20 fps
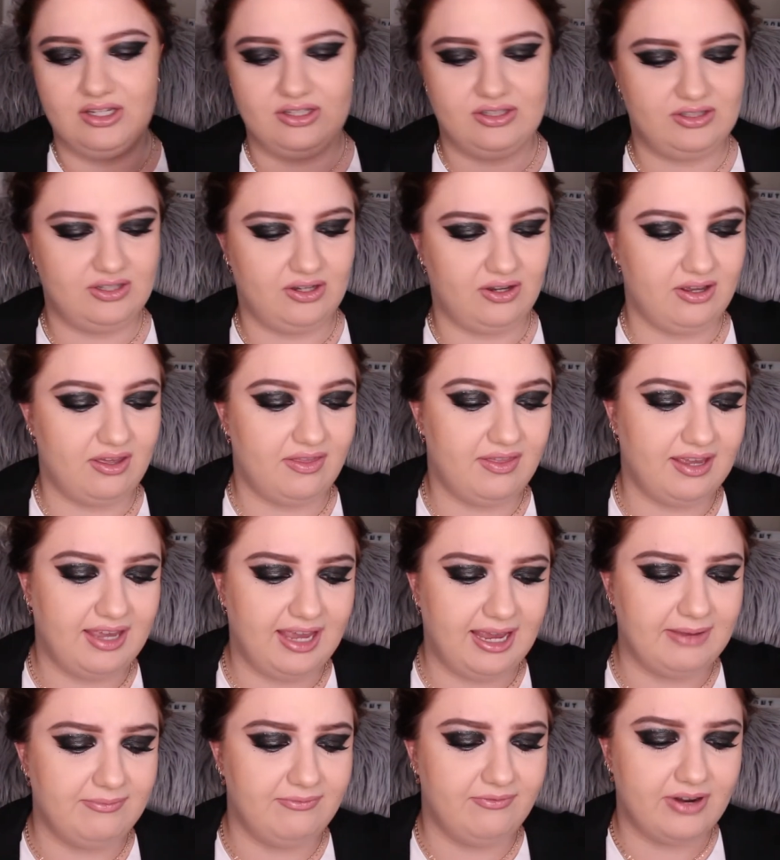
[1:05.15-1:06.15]
So they
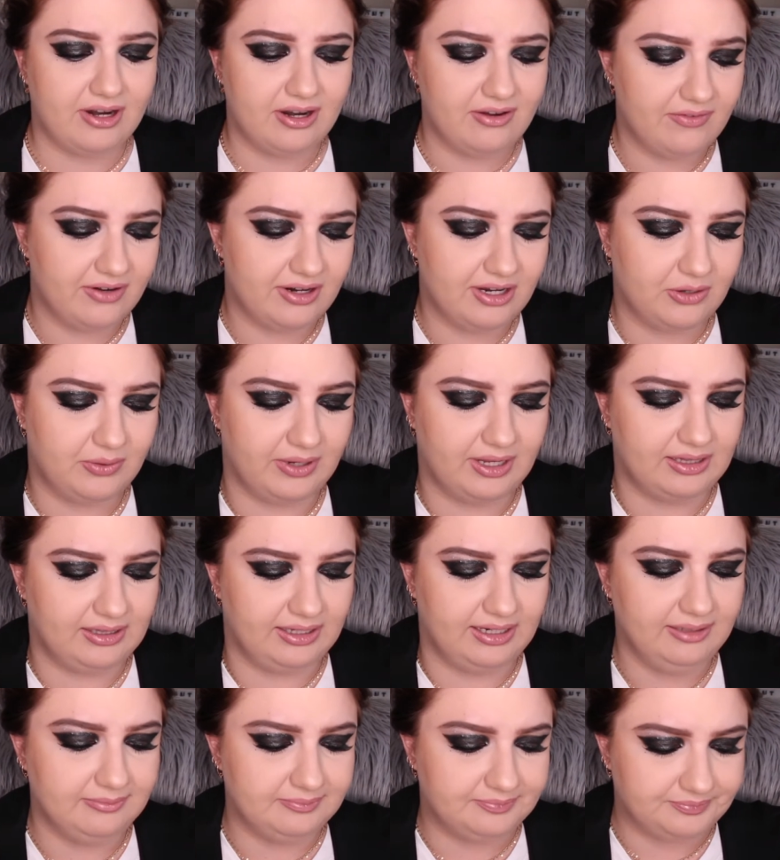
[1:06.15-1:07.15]
came very, very
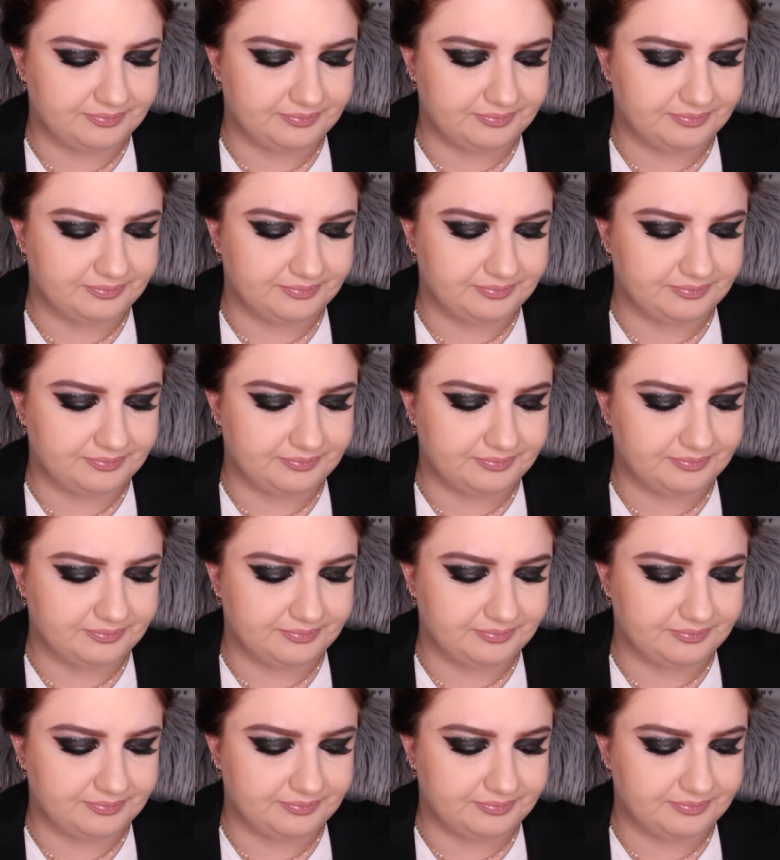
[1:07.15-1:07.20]
quickly,